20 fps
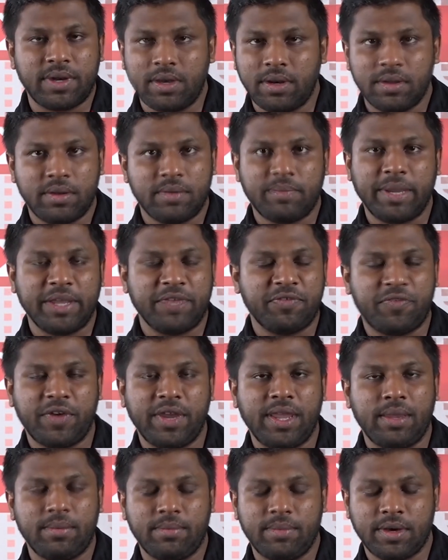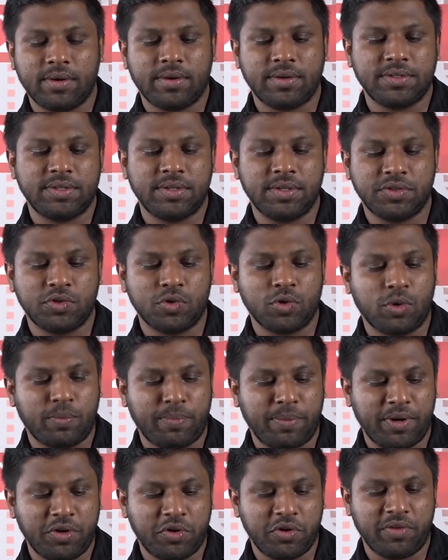by free because it's
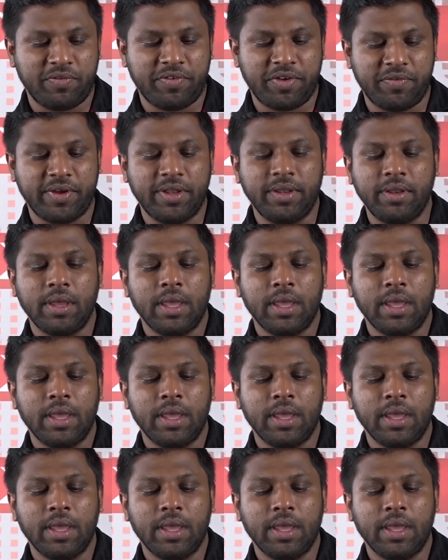open to everyone.